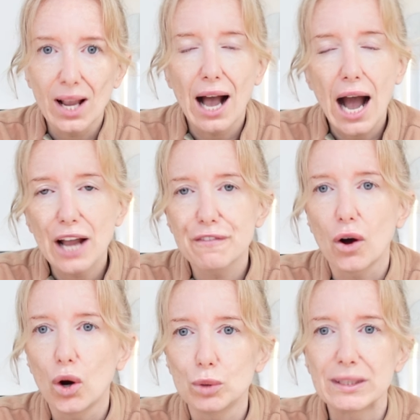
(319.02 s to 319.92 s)
I've
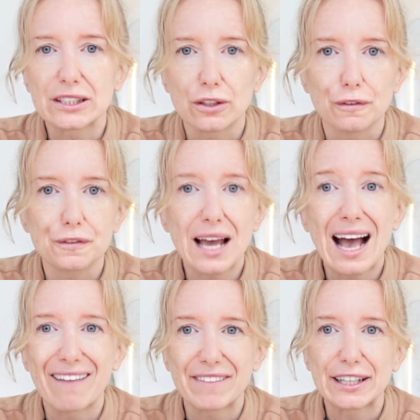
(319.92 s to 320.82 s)
always loved
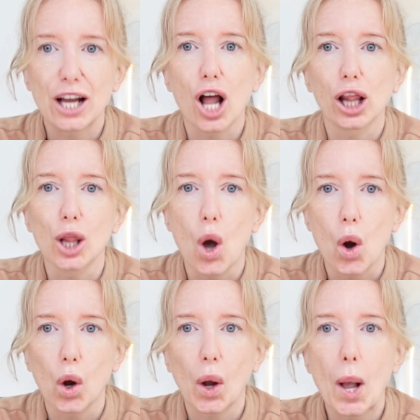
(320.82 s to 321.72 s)
having a
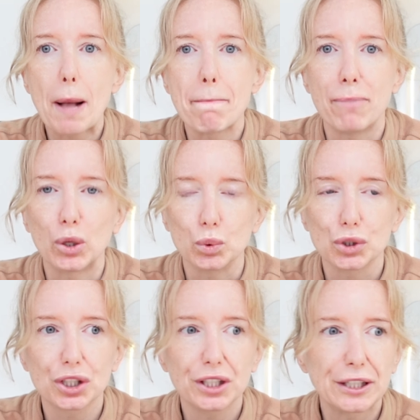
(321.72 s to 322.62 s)
long
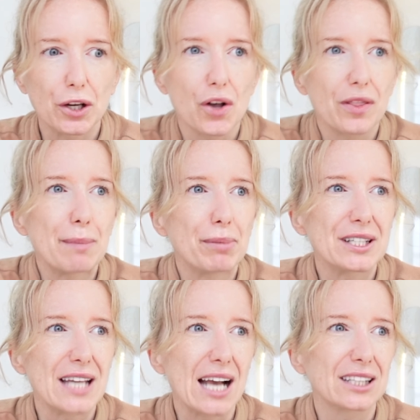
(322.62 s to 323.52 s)
boot. You know, they
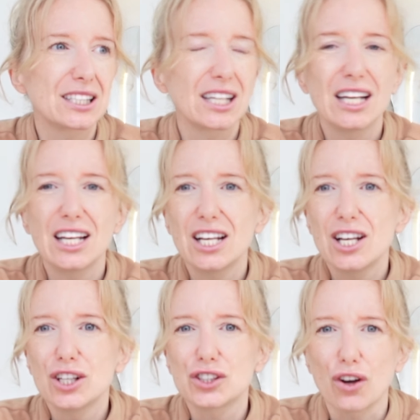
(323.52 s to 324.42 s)
protect
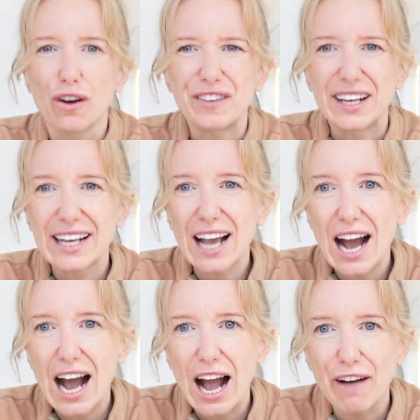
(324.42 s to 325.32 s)
sort of your
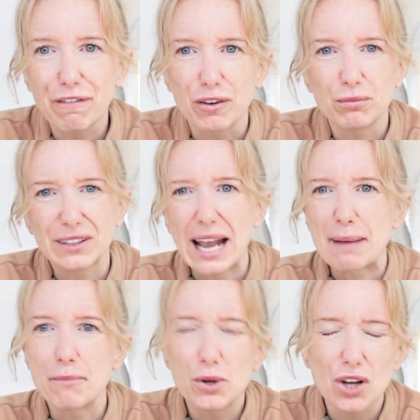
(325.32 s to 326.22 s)
calf from
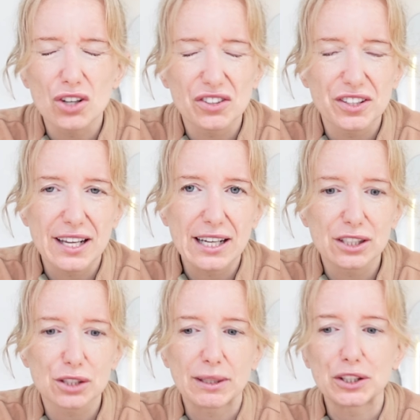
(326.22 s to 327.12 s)
getting mud on and
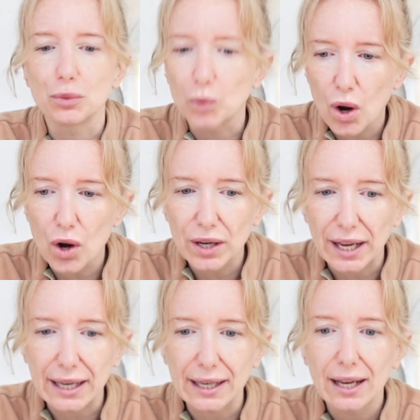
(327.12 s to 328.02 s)
things when you're
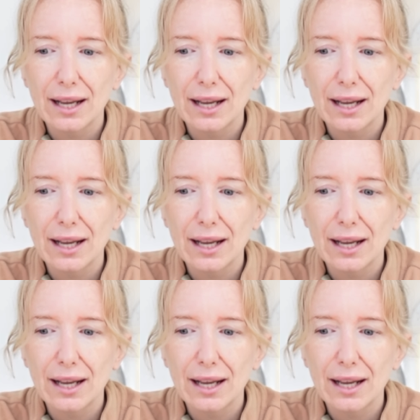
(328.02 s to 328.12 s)
walking.